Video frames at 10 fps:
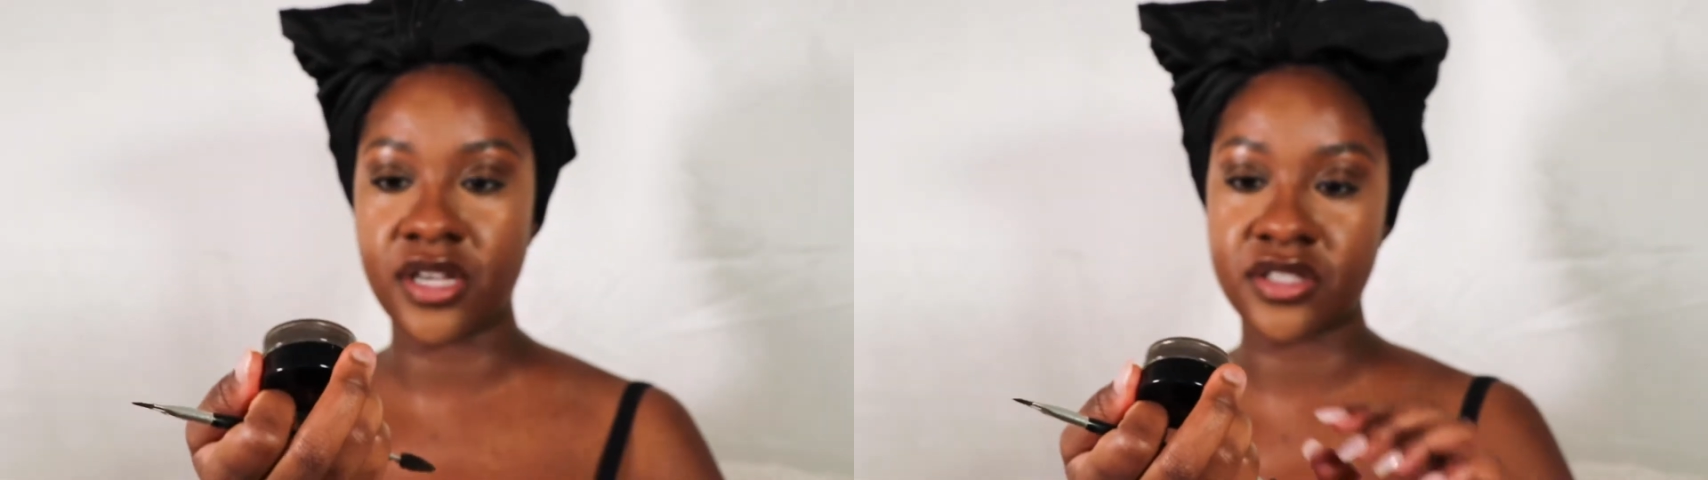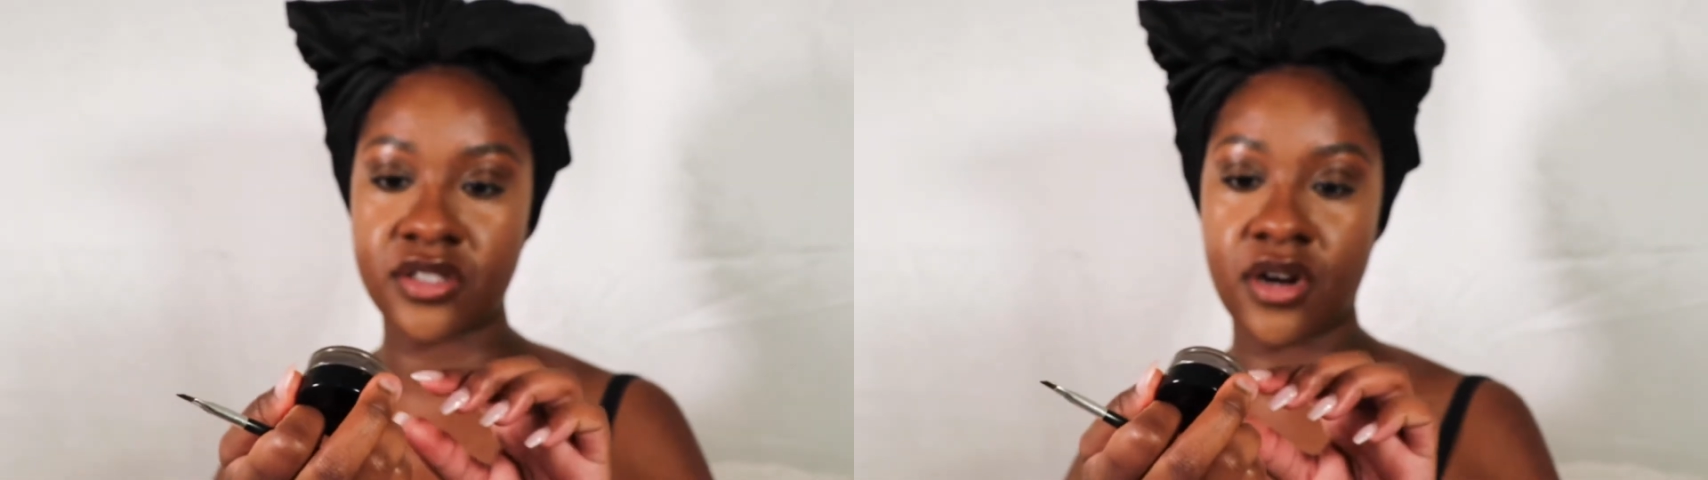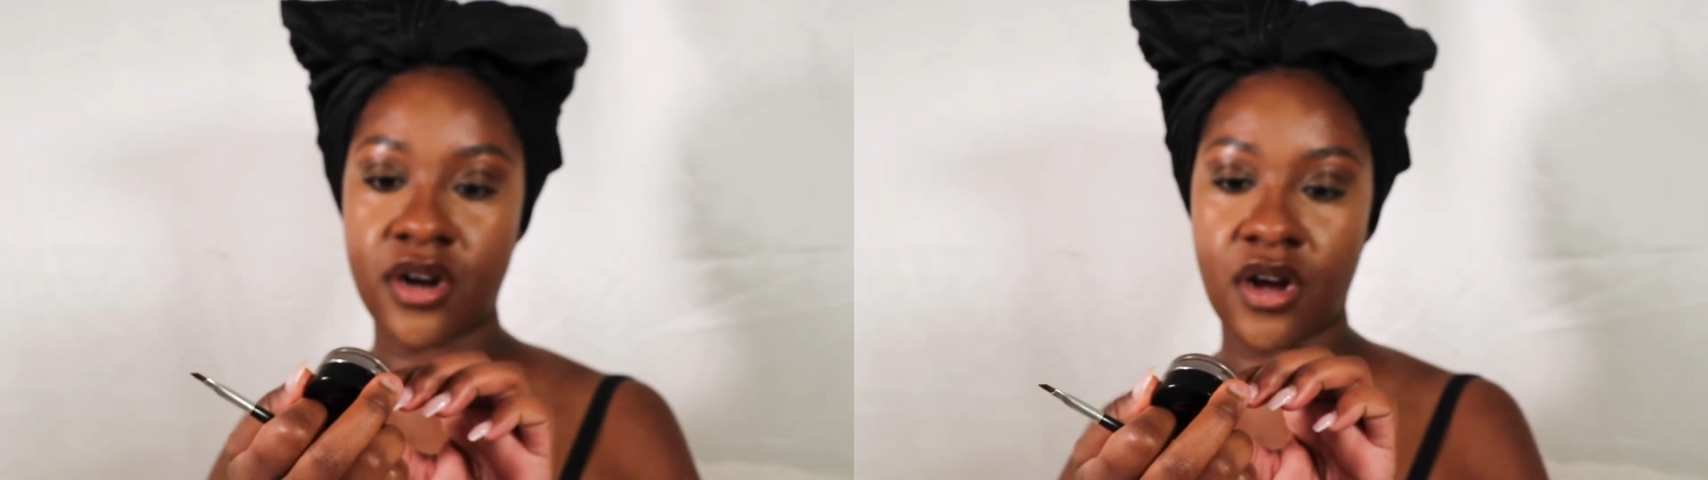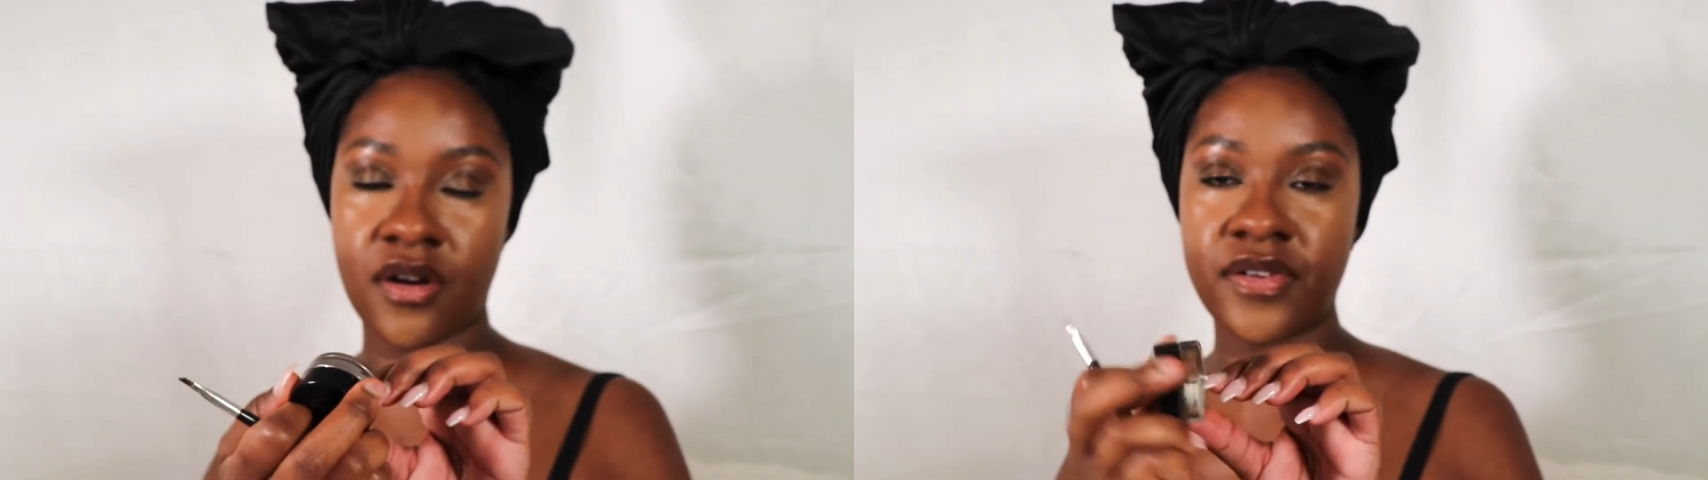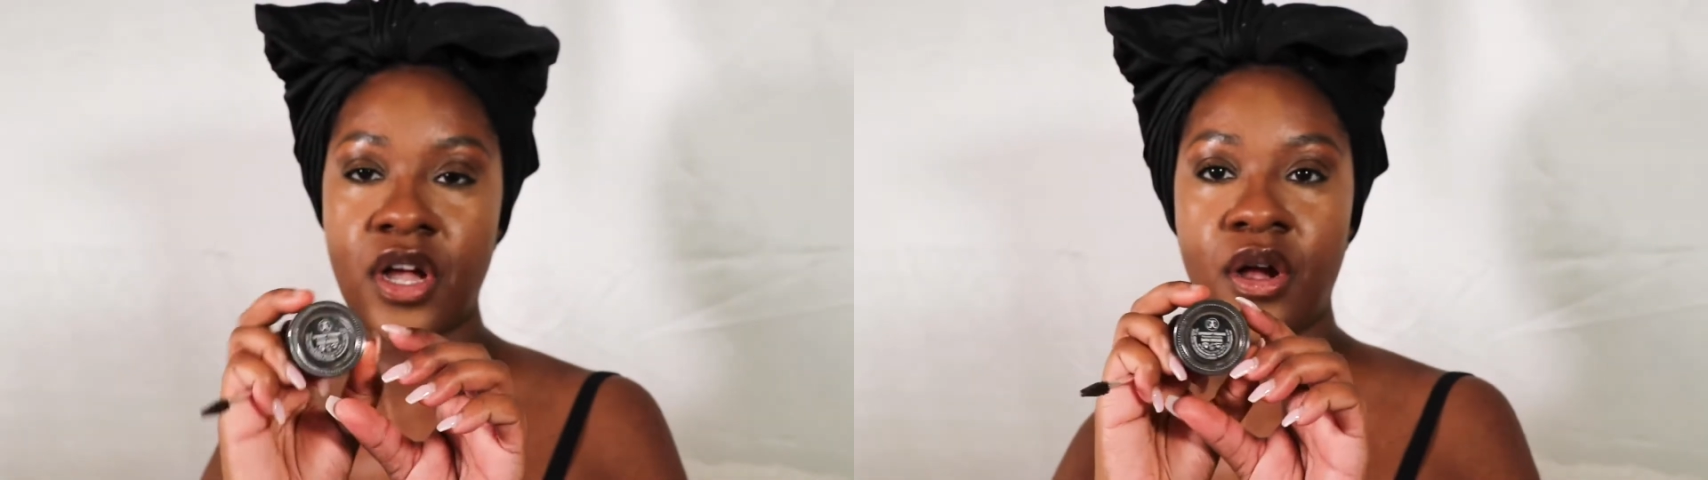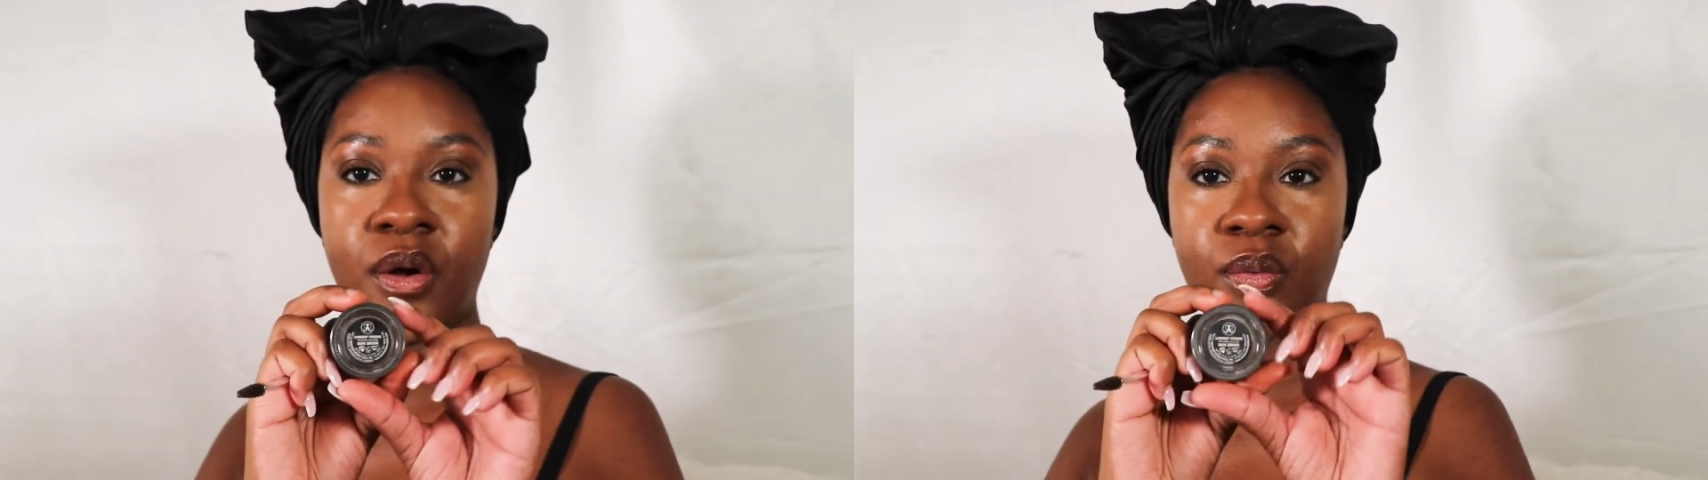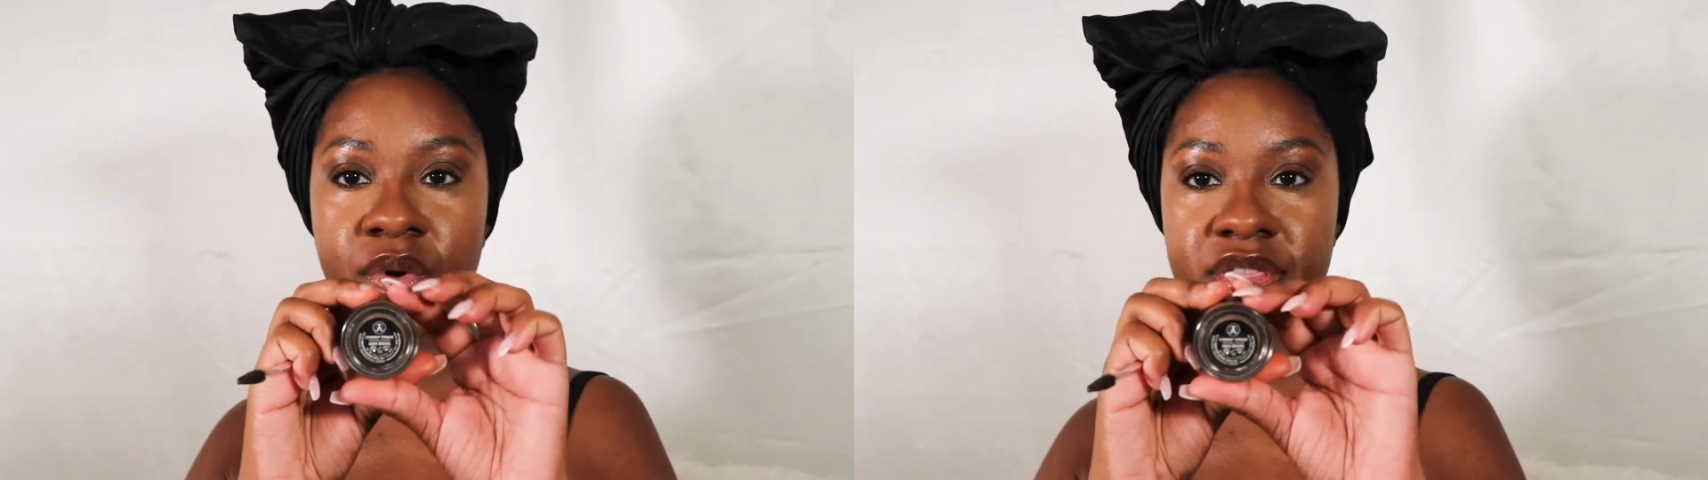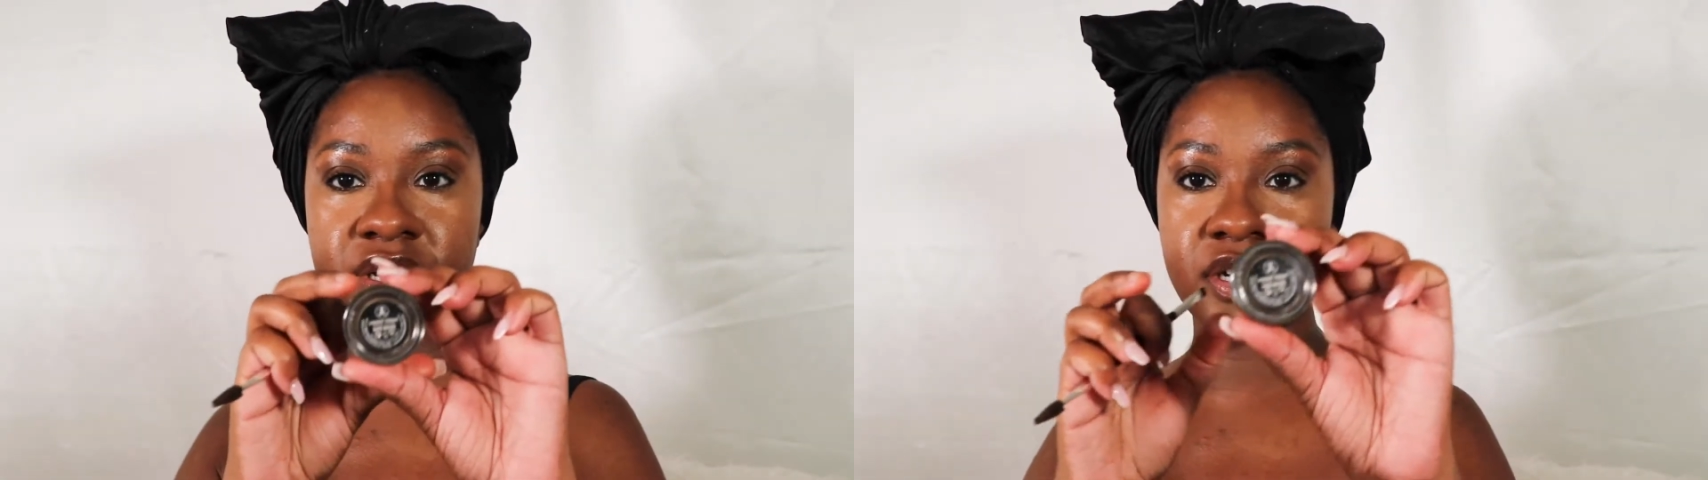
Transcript: I start off with the